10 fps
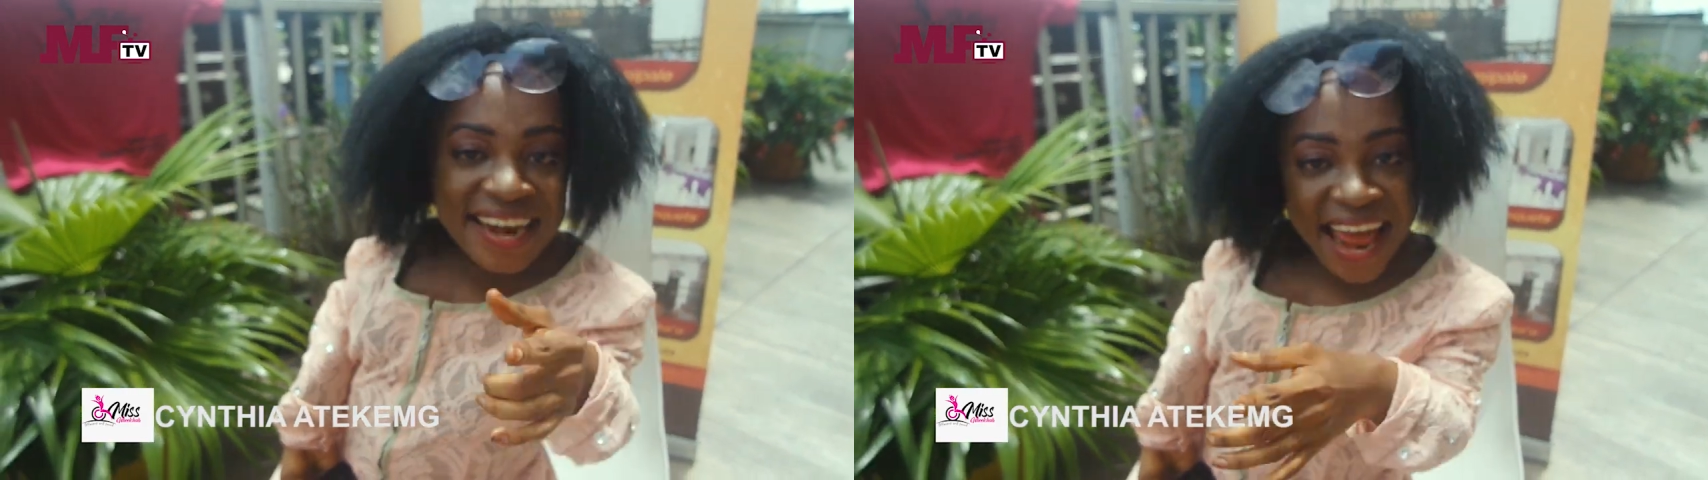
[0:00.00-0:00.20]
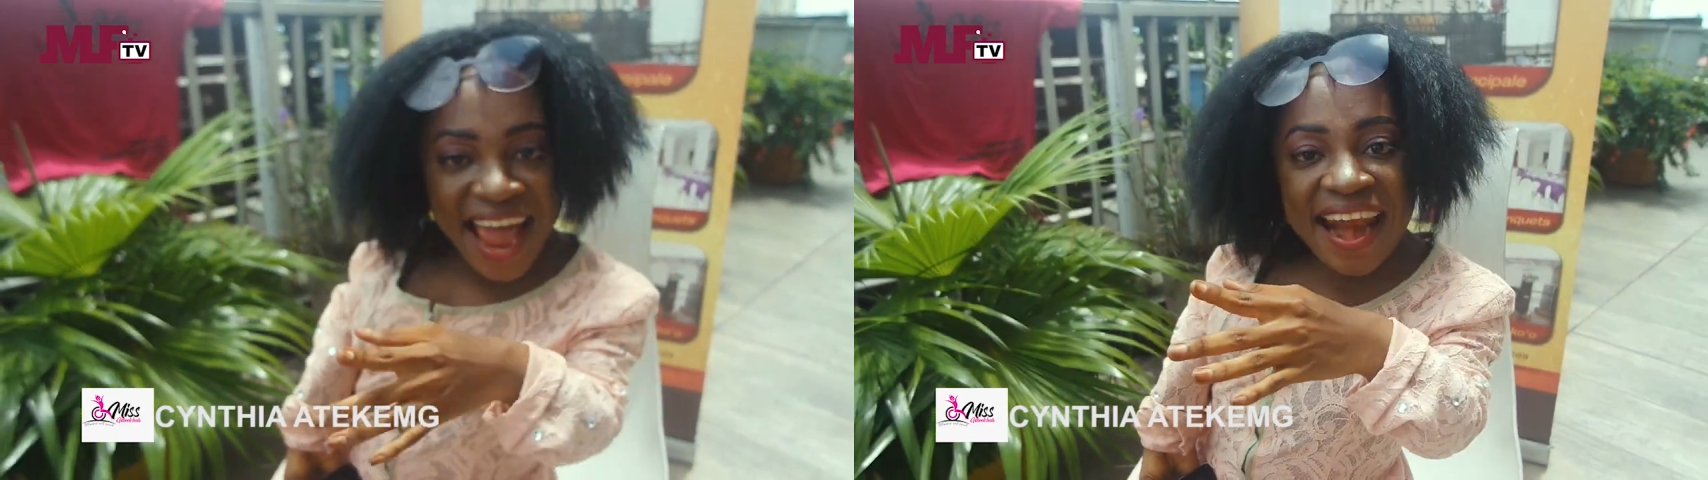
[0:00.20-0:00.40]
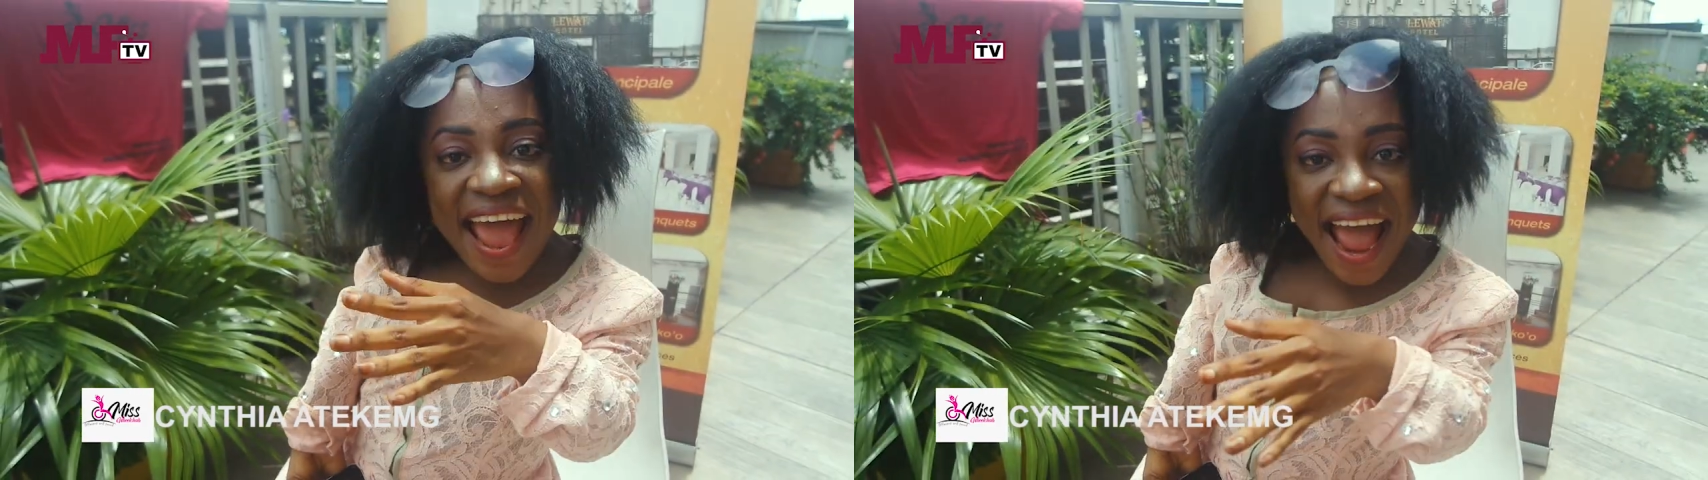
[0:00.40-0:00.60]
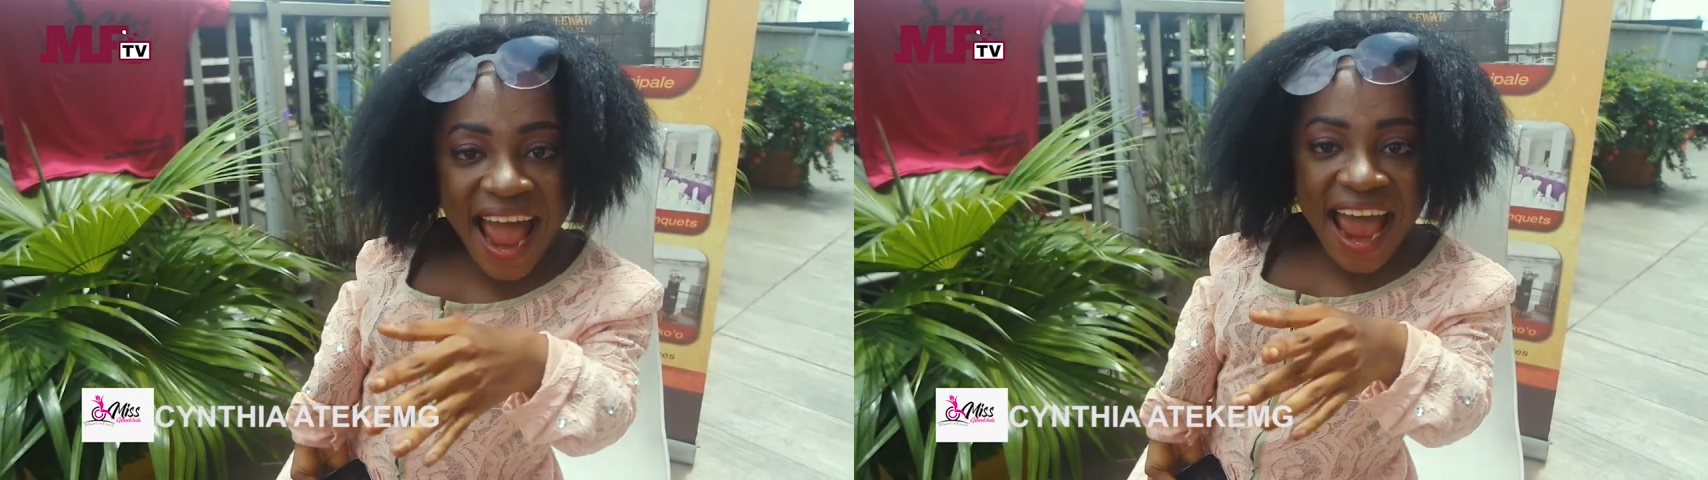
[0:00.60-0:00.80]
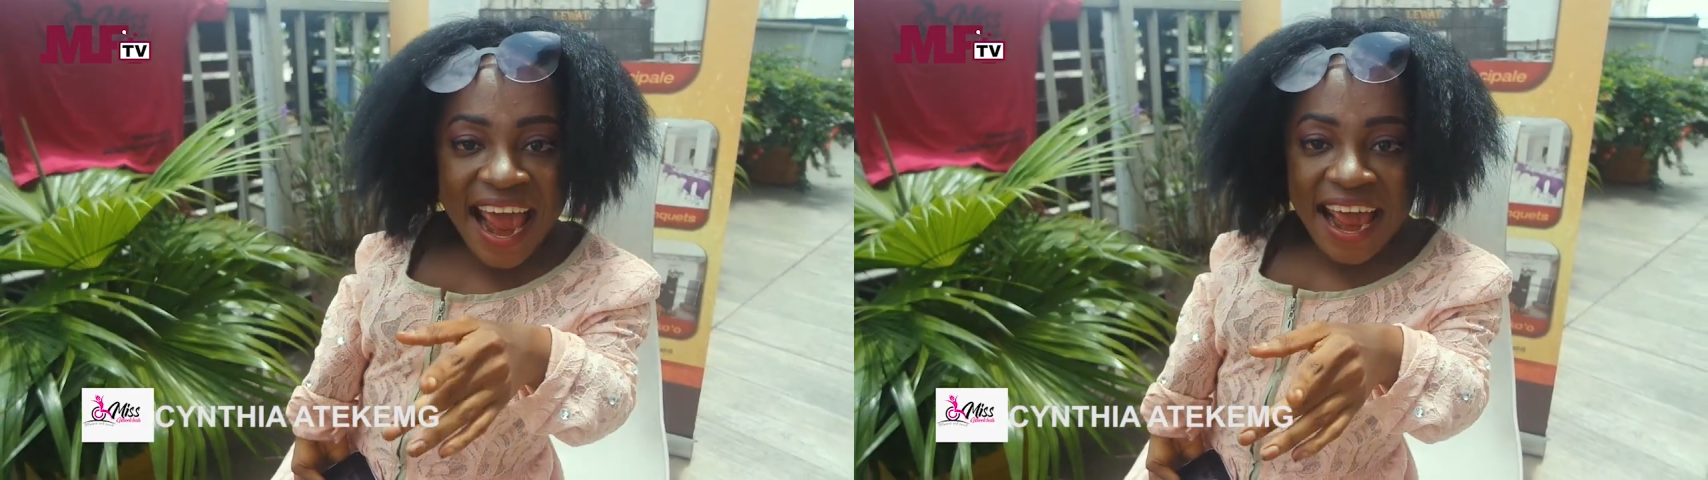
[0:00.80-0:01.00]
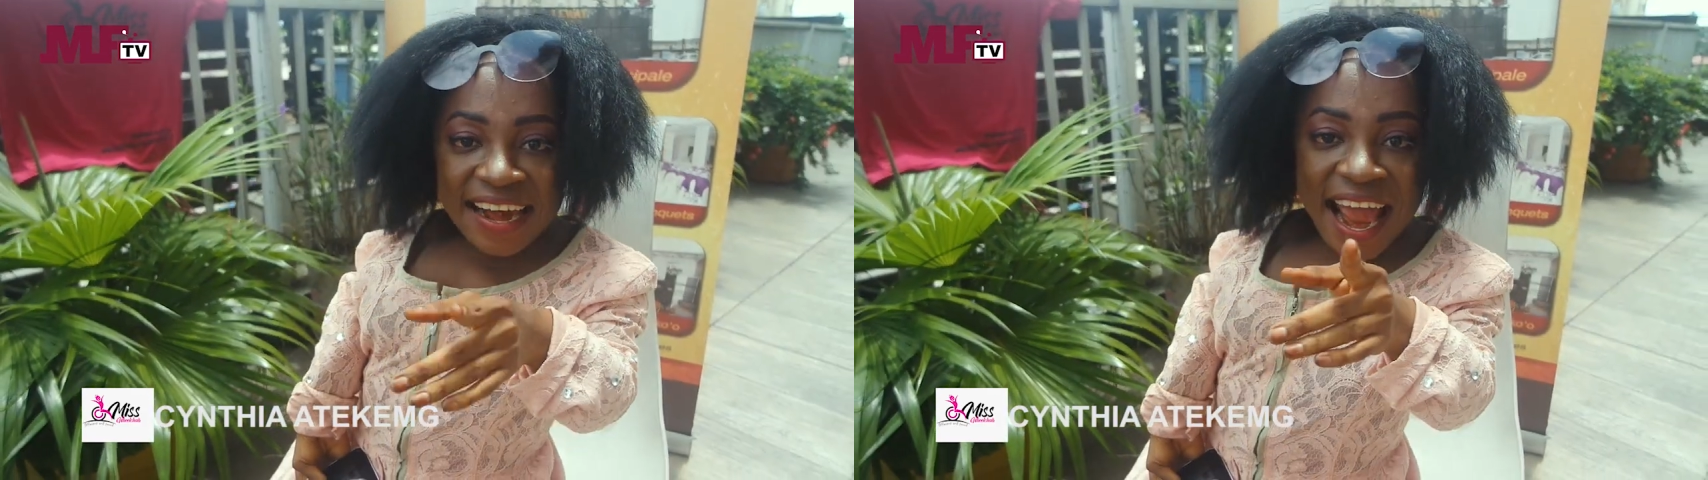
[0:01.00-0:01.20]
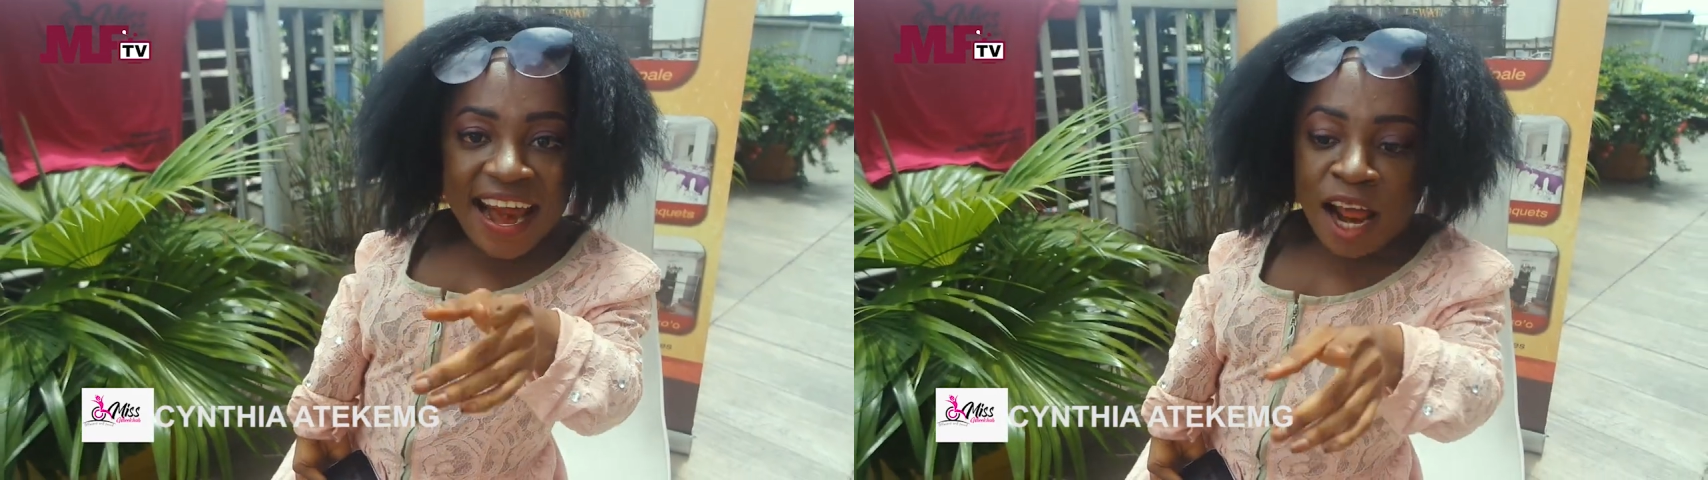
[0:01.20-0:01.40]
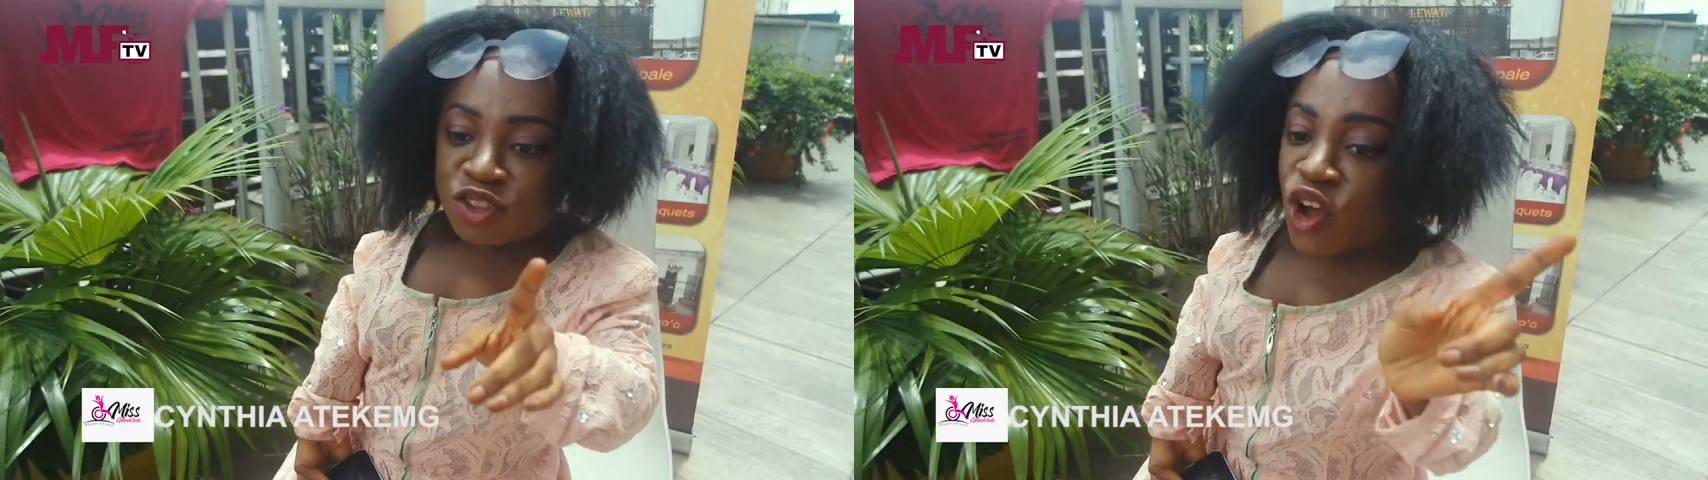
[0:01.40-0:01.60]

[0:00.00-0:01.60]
Nara nara.